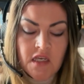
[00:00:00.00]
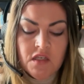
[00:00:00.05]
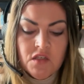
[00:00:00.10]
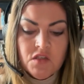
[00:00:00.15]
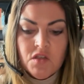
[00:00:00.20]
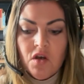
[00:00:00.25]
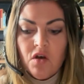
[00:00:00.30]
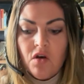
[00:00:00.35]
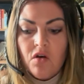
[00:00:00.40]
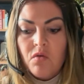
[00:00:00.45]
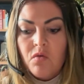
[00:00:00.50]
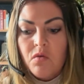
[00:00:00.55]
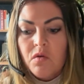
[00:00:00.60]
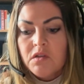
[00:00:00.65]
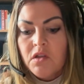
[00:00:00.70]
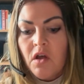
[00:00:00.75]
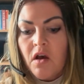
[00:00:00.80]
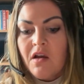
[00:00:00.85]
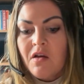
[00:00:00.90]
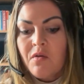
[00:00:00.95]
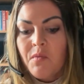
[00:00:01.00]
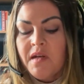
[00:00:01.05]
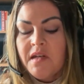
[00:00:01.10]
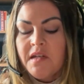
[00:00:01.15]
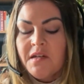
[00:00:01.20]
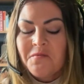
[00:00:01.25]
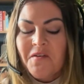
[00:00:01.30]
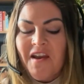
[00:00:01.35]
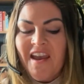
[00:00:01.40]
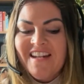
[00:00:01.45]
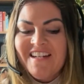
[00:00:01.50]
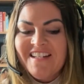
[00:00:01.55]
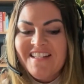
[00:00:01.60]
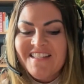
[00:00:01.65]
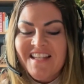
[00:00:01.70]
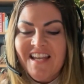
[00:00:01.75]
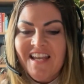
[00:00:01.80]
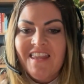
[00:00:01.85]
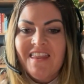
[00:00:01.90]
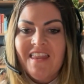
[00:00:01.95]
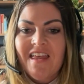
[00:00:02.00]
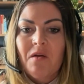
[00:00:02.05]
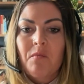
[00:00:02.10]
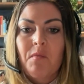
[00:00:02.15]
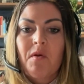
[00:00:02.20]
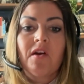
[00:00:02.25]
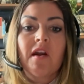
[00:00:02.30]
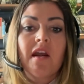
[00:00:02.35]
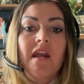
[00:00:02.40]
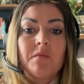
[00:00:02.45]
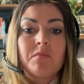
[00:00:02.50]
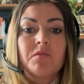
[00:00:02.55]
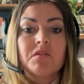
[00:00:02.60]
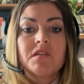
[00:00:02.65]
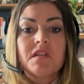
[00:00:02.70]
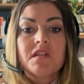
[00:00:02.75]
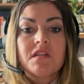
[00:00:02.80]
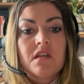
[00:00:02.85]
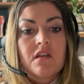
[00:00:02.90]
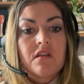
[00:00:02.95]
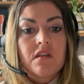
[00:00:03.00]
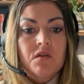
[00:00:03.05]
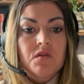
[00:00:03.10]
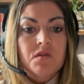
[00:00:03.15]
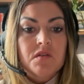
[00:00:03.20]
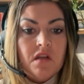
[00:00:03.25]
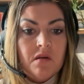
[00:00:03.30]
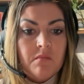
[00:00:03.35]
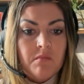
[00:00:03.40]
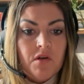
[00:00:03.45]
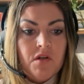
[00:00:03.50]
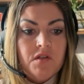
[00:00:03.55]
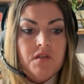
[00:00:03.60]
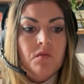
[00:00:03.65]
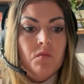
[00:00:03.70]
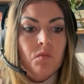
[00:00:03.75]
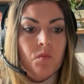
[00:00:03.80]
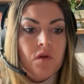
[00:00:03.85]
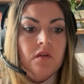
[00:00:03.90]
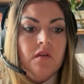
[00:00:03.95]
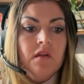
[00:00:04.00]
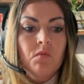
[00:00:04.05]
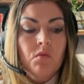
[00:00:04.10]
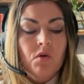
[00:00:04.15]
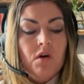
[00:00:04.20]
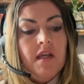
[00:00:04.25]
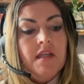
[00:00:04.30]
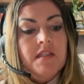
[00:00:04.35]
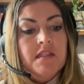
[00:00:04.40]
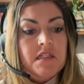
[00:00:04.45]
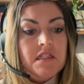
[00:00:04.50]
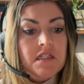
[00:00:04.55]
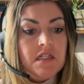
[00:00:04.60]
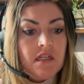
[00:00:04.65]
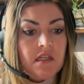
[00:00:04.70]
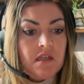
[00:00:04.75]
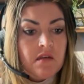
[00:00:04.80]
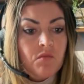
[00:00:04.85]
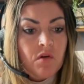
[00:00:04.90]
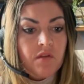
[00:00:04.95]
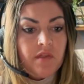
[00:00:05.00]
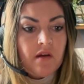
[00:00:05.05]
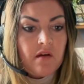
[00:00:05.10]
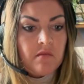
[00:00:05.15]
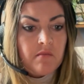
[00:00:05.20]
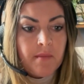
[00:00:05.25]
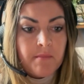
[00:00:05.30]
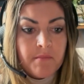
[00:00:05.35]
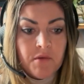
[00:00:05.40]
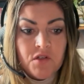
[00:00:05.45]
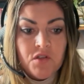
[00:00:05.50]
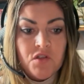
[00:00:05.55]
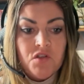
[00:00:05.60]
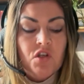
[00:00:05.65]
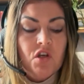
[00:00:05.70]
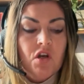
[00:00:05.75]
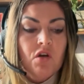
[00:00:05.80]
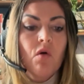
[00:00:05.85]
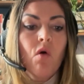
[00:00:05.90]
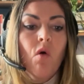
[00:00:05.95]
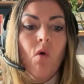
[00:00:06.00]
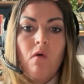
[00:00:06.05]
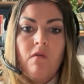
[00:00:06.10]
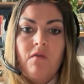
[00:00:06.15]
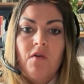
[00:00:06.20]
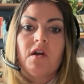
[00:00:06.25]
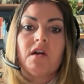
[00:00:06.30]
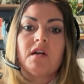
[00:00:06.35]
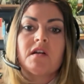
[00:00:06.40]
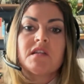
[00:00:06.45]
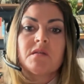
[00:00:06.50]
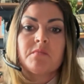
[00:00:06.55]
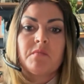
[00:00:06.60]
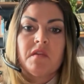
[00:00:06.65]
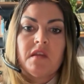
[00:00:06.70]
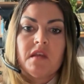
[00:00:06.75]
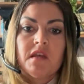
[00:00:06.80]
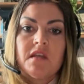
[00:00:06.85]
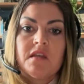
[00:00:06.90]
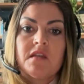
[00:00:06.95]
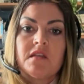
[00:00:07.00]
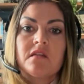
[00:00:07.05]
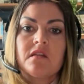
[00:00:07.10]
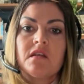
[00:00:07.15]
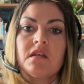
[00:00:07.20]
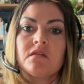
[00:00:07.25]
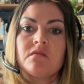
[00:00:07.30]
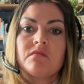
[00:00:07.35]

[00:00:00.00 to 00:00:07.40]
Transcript: So long-winded way to say that we're able to see those numbers and really work as a team with our members to go over some of these